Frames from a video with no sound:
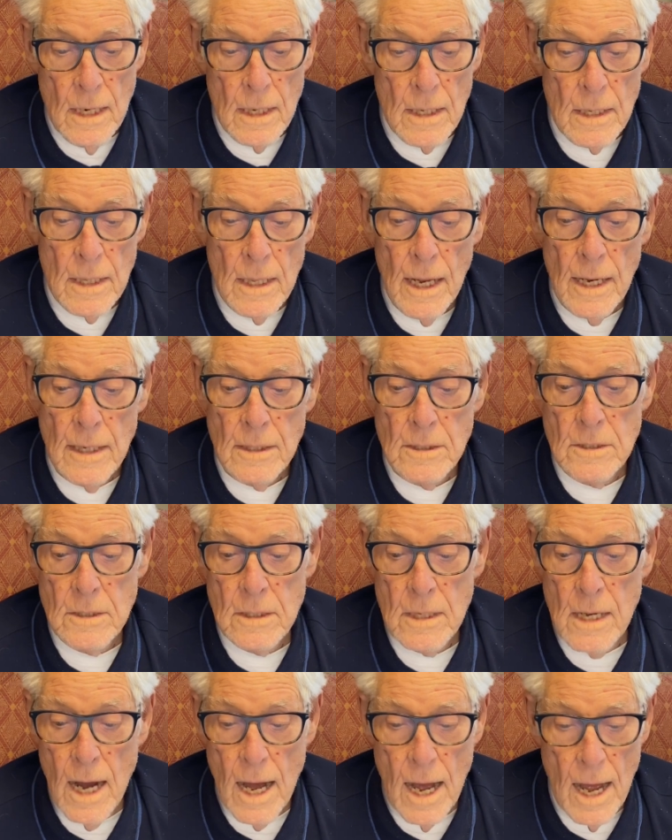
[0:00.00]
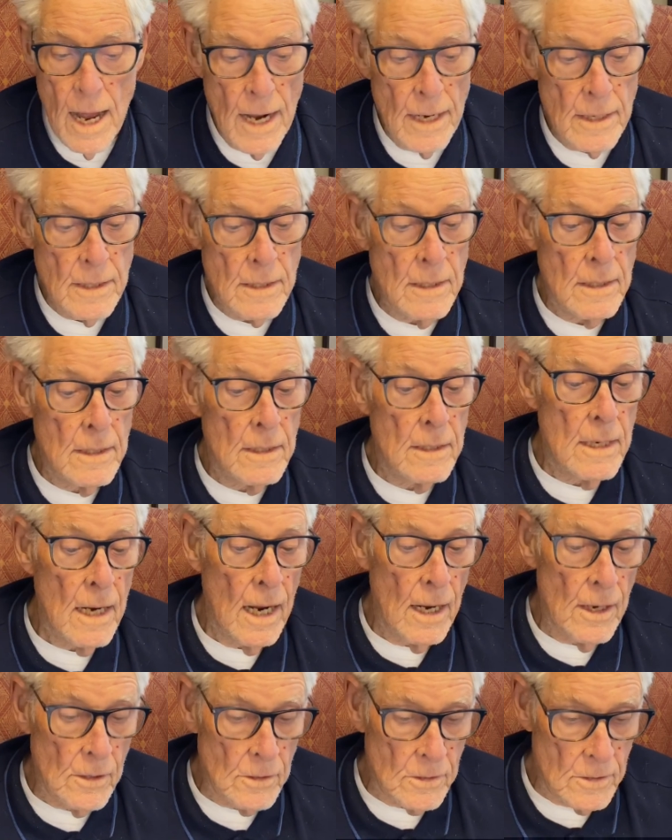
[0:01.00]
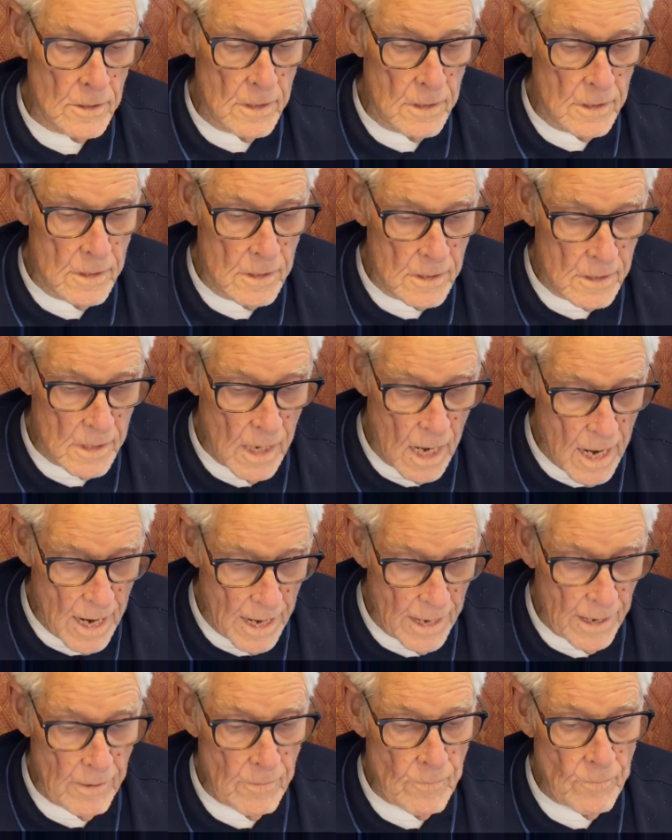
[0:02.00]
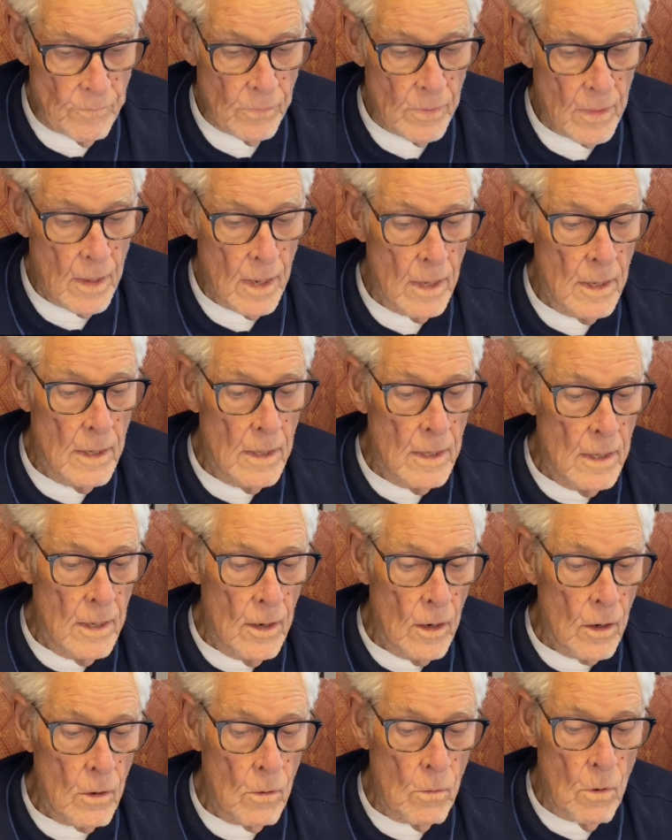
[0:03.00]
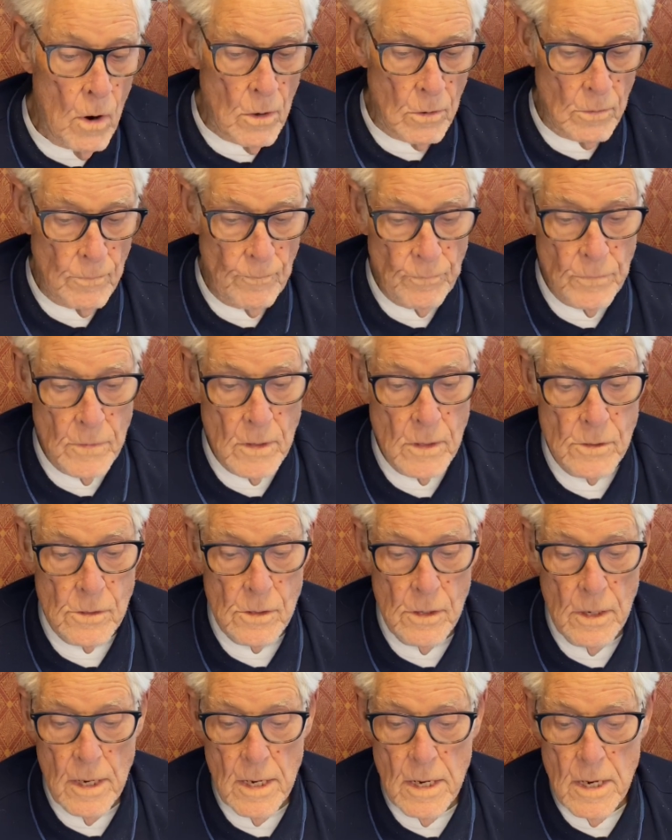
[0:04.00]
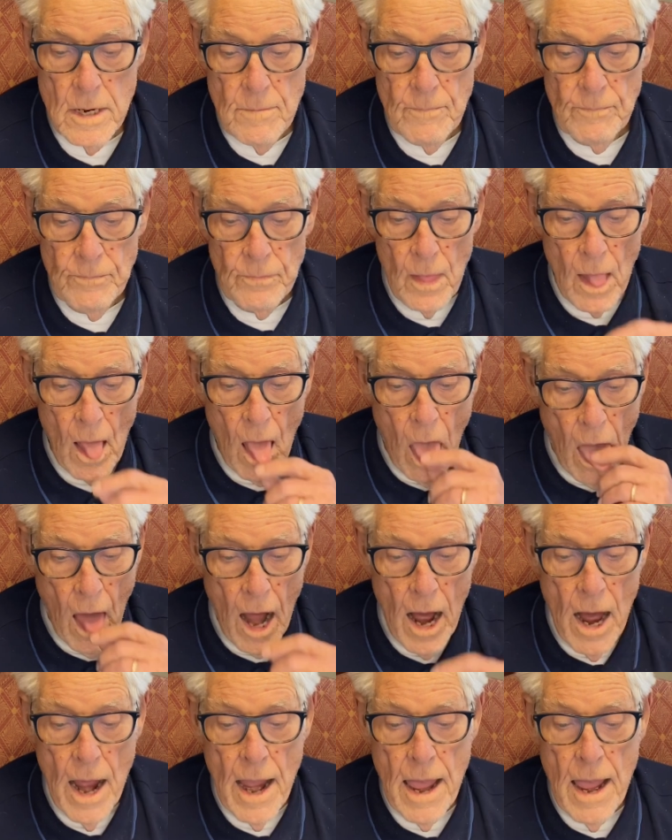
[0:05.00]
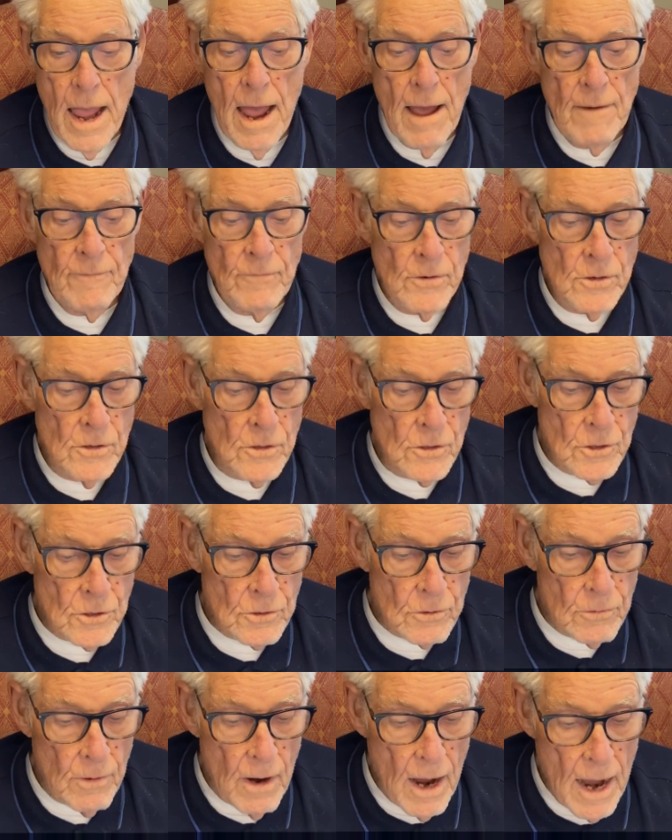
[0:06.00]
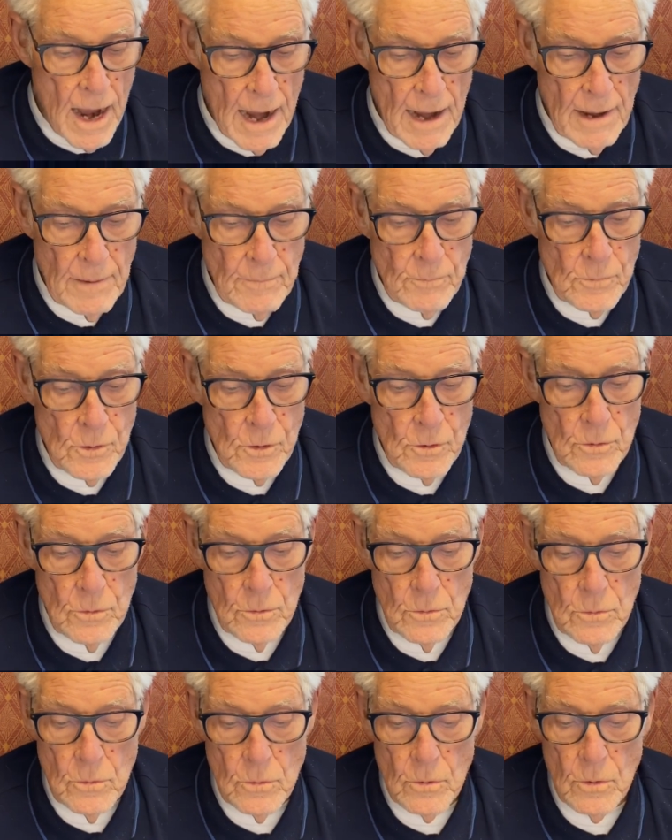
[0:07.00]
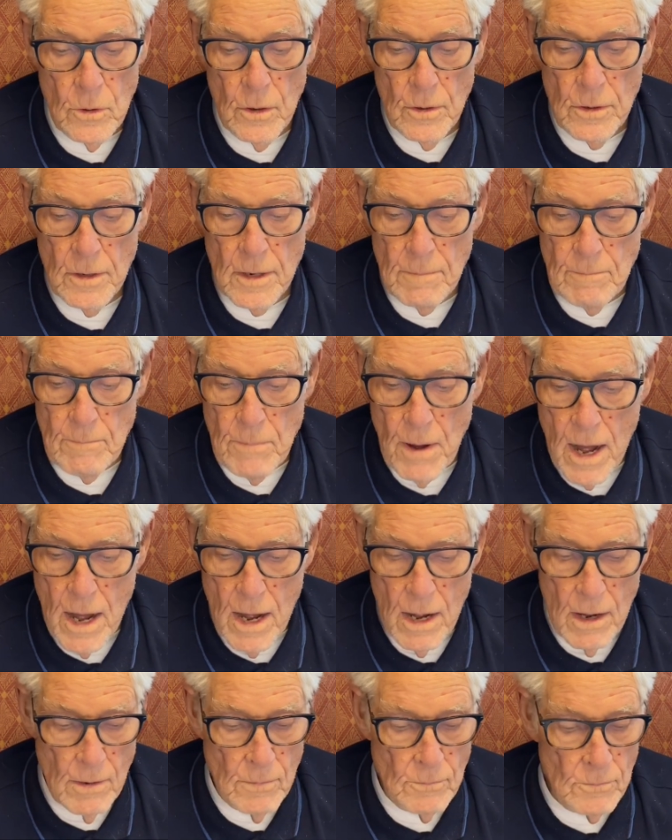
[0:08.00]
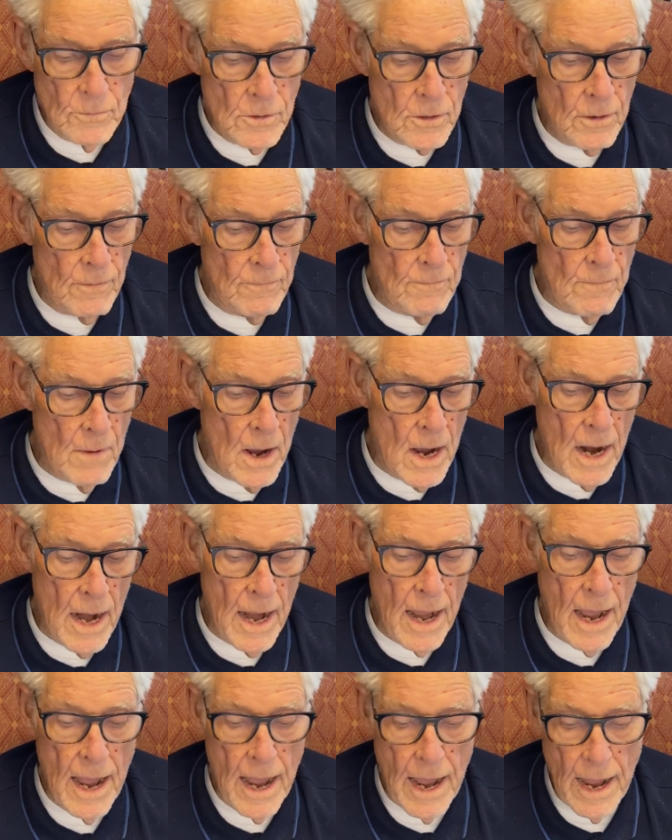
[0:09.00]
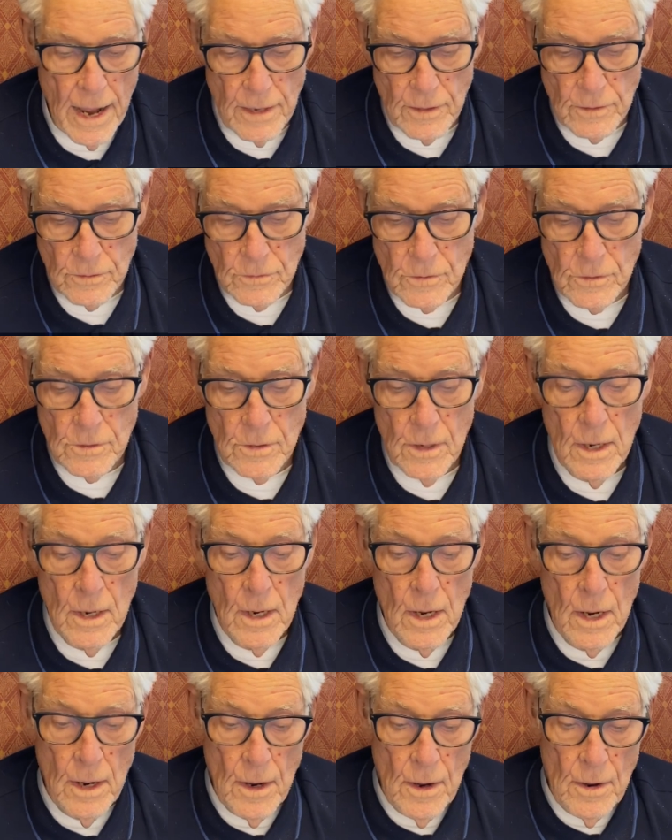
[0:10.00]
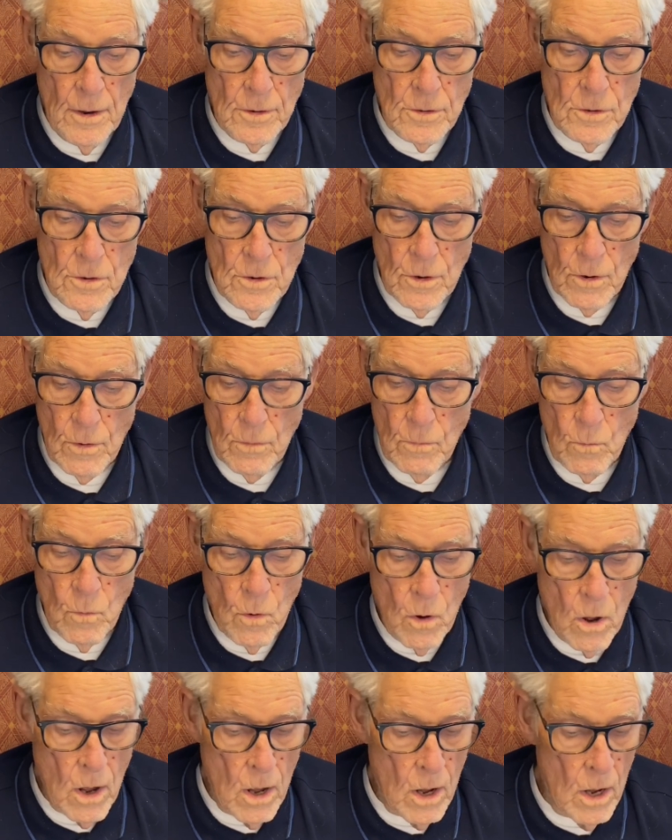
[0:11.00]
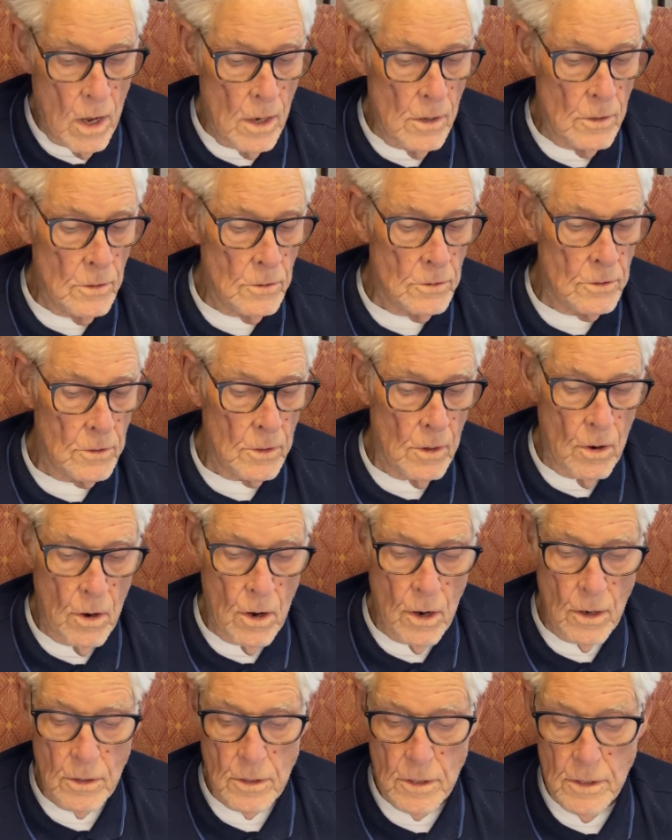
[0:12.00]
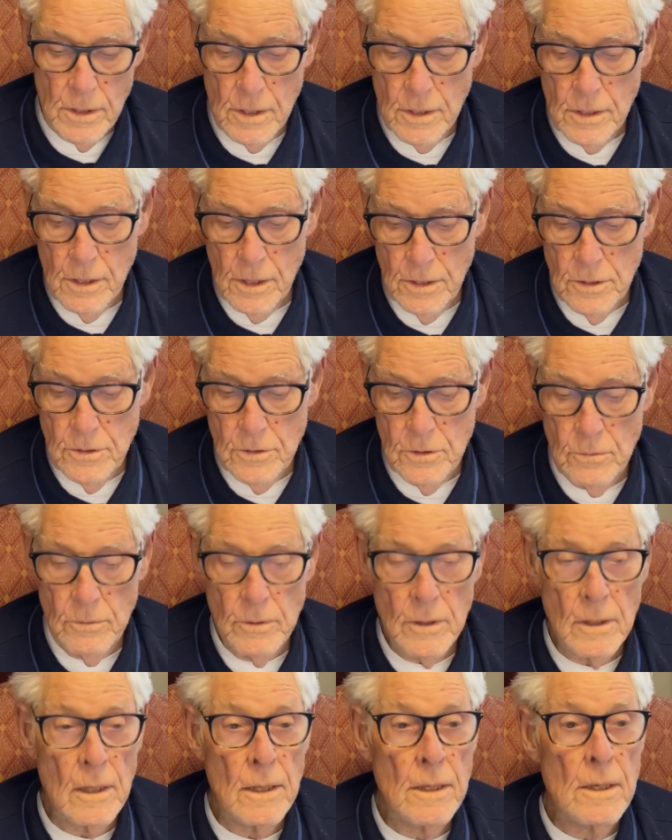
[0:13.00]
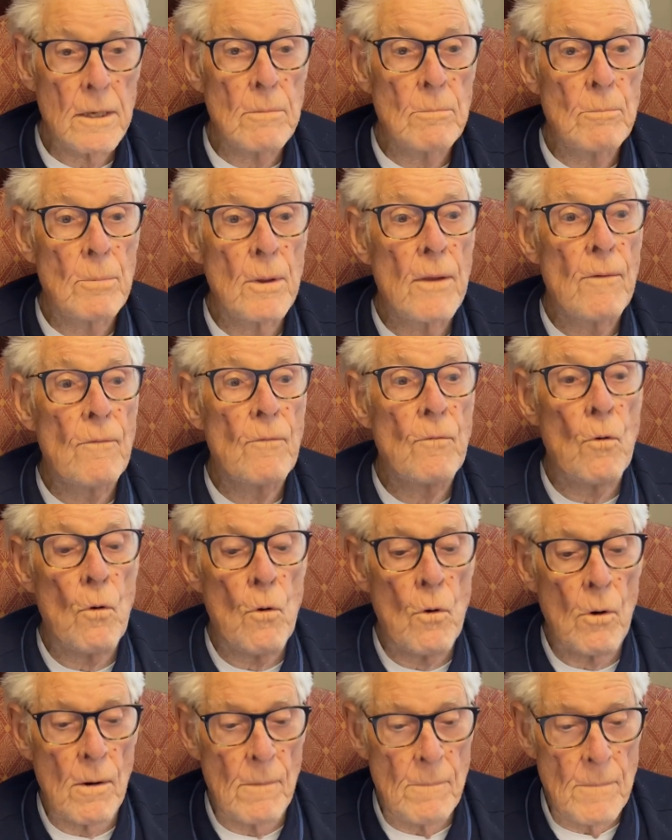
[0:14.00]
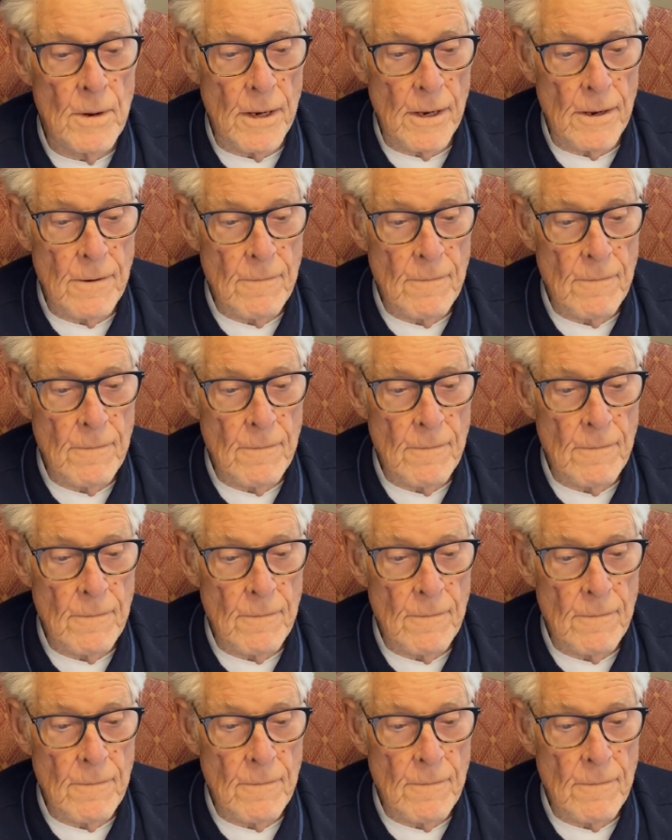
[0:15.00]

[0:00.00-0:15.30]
as God tells Zion, quote, "See, I have inscribed you on the palms of my hands. Your walls are continually before me."